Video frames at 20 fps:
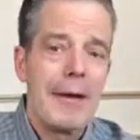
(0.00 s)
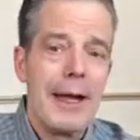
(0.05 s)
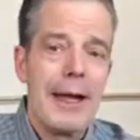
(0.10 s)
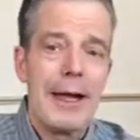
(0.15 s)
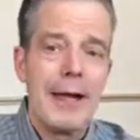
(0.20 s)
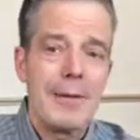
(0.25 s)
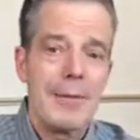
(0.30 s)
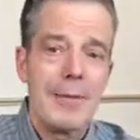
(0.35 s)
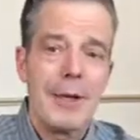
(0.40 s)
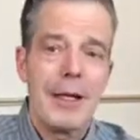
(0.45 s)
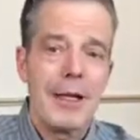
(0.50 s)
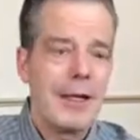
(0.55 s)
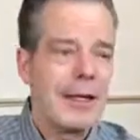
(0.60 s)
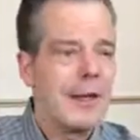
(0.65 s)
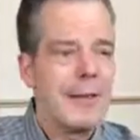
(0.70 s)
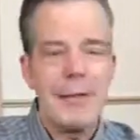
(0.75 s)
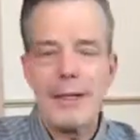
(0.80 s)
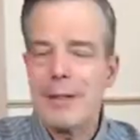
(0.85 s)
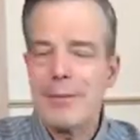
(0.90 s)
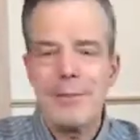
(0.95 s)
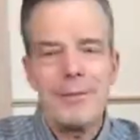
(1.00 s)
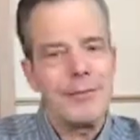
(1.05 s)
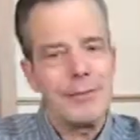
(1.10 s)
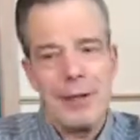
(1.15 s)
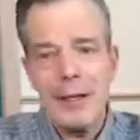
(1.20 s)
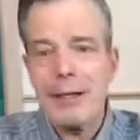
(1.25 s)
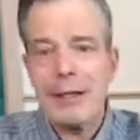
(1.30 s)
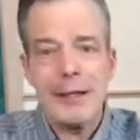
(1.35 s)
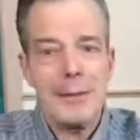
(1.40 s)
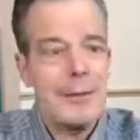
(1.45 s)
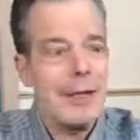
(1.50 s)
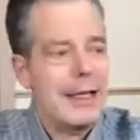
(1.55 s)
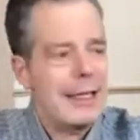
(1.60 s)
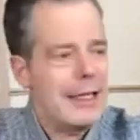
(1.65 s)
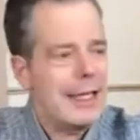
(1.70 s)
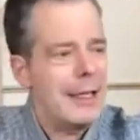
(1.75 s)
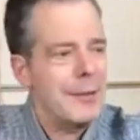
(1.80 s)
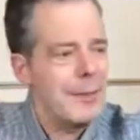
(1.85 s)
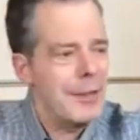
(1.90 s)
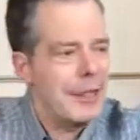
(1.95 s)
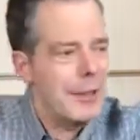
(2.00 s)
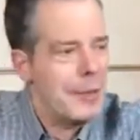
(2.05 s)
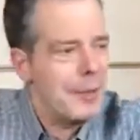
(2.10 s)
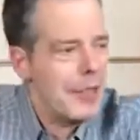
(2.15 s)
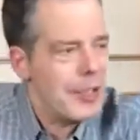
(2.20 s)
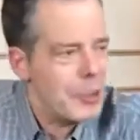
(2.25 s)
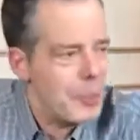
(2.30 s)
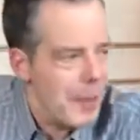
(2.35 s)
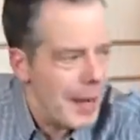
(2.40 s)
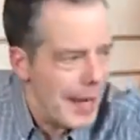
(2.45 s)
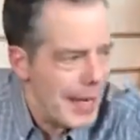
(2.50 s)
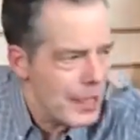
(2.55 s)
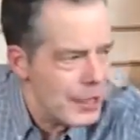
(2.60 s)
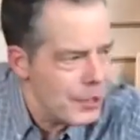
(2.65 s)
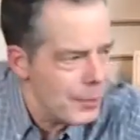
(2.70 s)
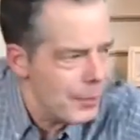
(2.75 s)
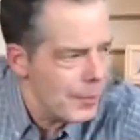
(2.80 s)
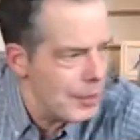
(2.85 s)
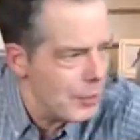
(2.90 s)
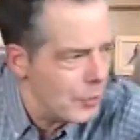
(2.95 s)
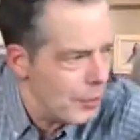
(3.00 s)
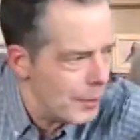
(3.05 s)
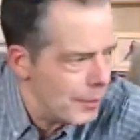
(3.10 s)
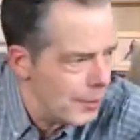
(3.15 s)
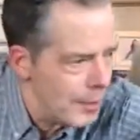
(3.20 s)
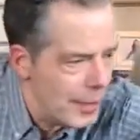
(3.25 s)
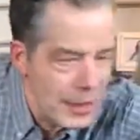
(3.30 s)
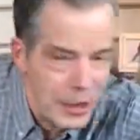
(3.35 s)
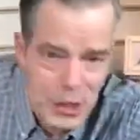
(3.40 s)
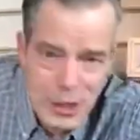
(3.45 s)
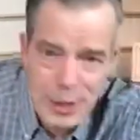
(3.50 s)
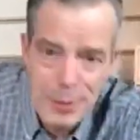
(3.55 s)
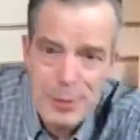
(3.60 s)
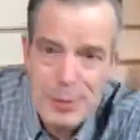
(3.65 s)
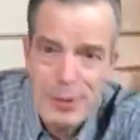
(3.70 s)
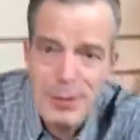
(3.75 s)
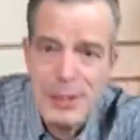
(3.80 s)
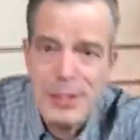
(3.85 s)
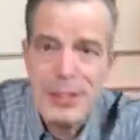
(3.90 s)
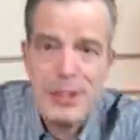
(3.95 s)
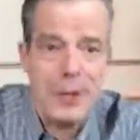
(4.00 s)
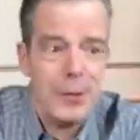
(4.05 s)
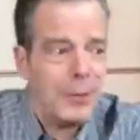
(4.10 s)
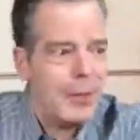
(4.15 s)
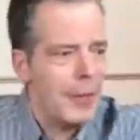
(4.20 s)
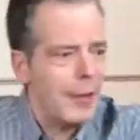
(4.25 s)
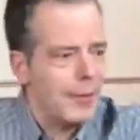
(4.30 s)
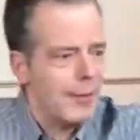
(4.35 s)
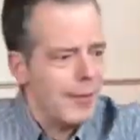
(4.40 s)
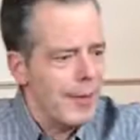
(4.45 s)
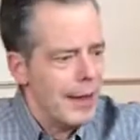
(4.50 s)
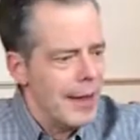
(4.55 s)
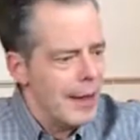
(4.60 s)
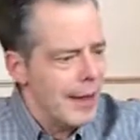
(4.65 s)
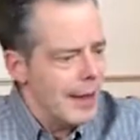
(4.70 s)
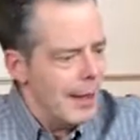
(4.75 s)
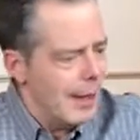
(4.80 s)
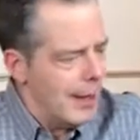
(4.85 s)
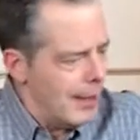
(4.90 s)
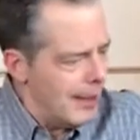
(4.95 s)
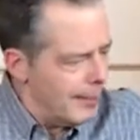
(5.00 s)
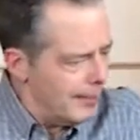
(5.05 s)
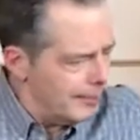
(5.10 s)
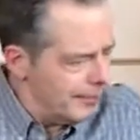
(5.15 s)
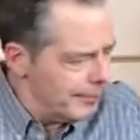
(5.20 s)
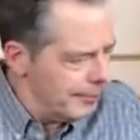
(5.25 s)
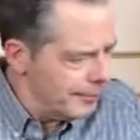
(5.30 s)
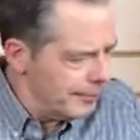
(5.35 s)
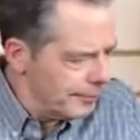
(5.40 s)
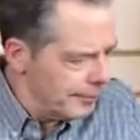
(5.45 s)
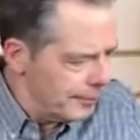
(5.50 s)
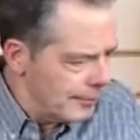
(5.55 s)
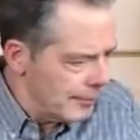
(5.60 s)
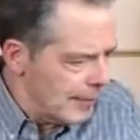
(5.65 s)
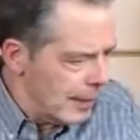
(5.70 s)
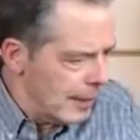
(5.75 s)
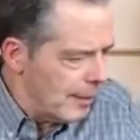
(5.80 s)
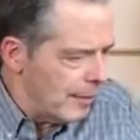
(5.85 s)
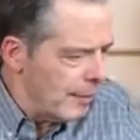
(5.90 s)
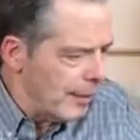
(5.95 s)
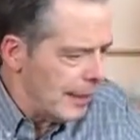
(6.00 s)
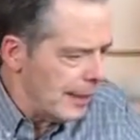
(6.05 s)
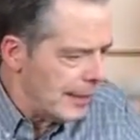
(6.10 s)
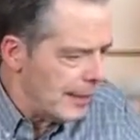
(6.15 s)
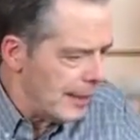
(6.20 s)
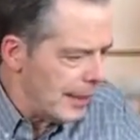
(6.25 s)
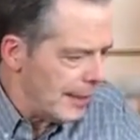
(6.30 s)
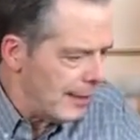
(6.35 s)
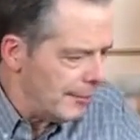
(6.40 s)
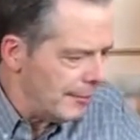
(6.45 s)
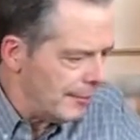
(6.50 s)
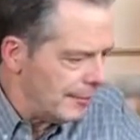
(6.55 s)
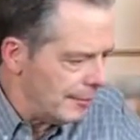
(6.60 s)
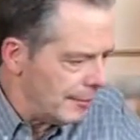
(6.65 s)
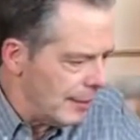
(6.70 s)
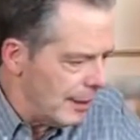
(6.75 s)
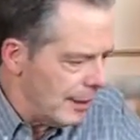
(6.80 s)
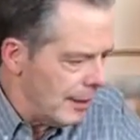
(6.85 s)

And it frankly might not have been the best match between Big Jim and Tinkerbell. Um, but um,